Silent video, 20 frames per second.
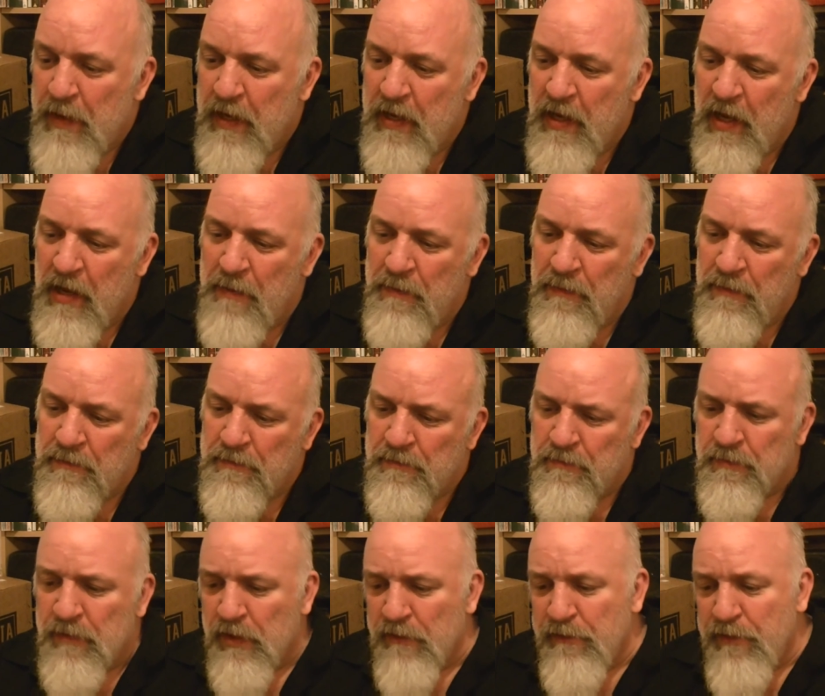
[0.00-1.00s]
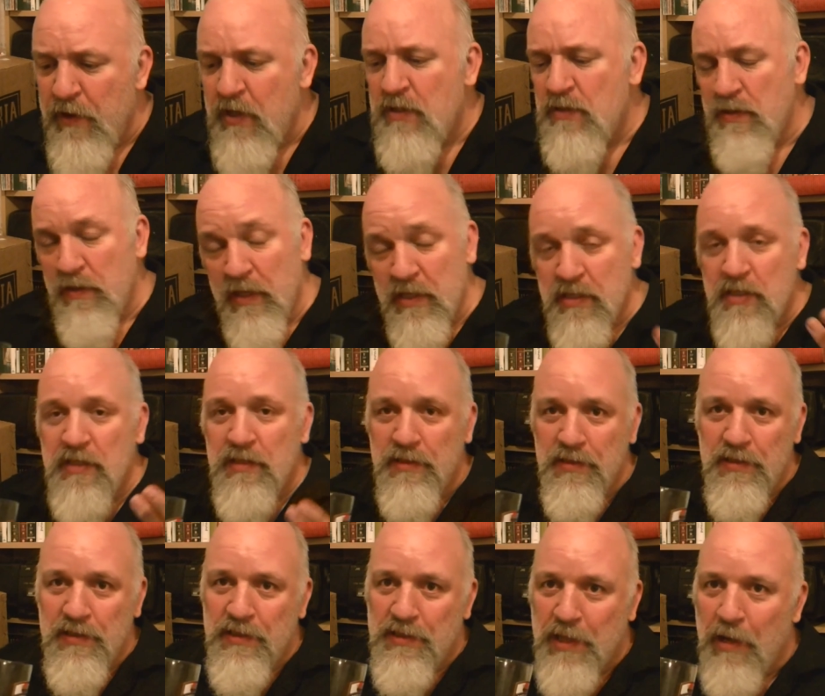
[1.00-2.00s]
but um, first, let's,
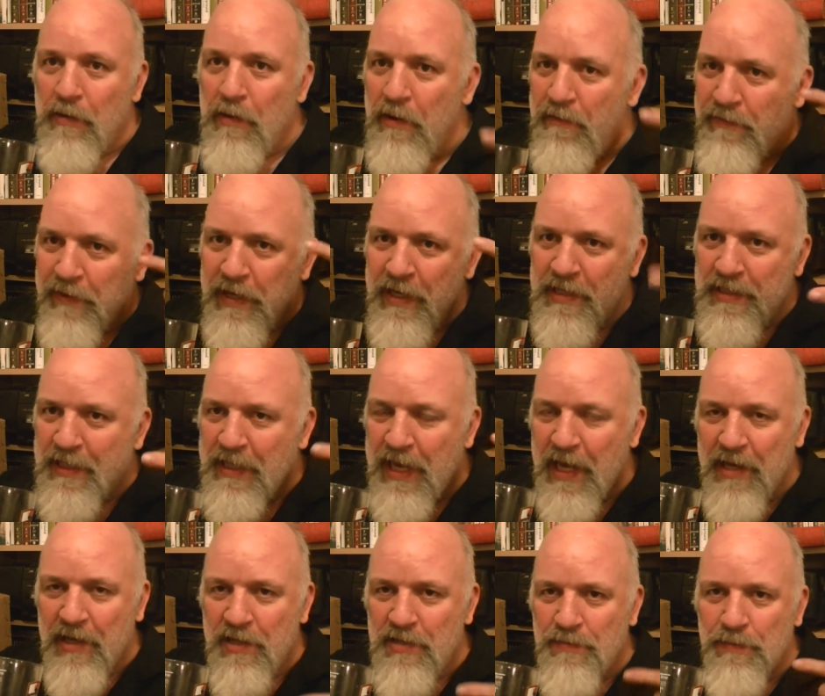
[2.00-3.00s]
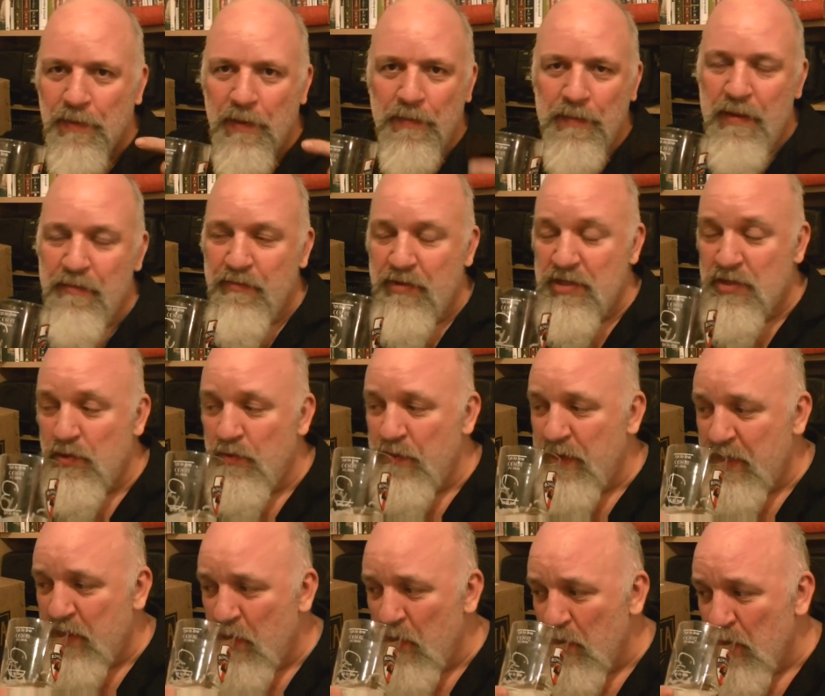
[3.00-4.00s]
let's go over these again, because my memory's
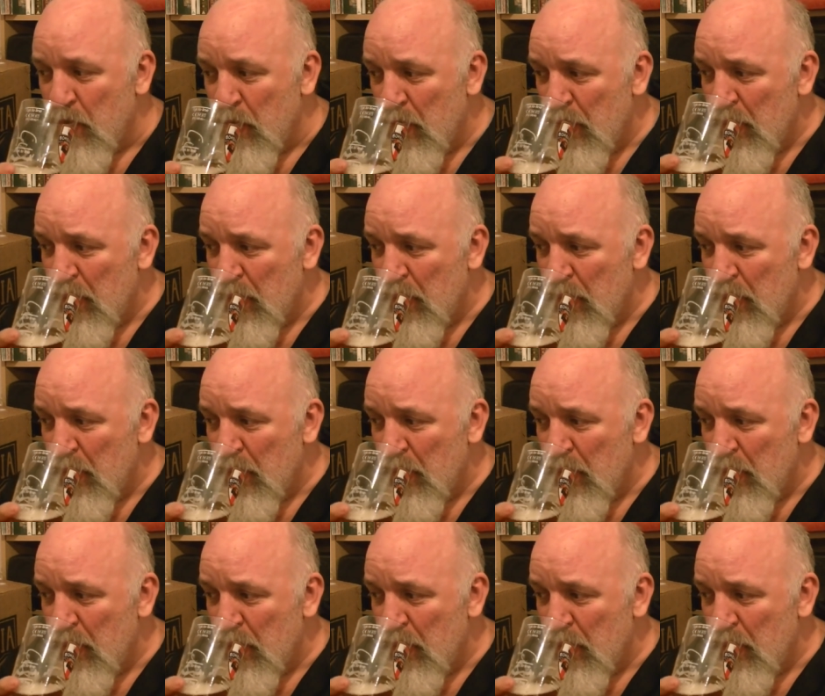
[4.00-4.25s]
already gone.